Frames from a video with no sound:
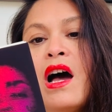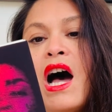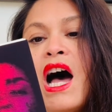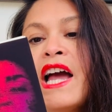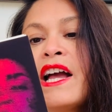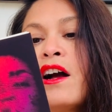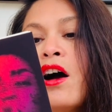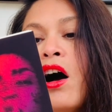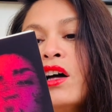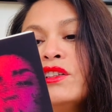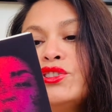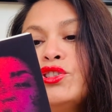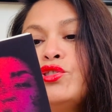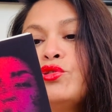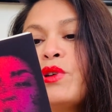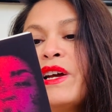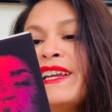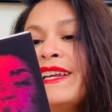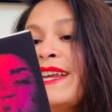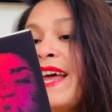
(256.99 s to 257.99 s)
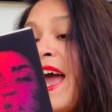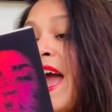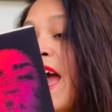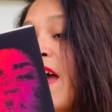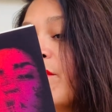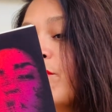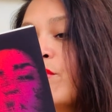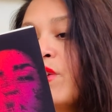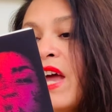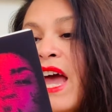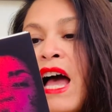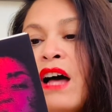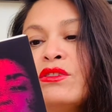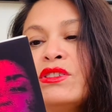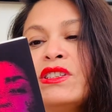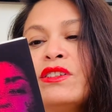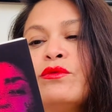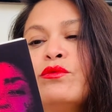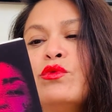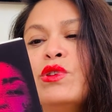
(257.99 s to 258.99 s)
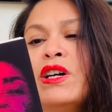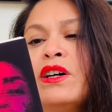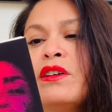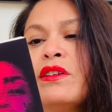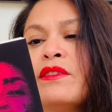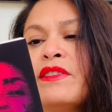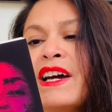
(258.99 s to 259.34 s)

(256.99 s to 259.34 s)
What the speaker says: I concentrated every ounce of will,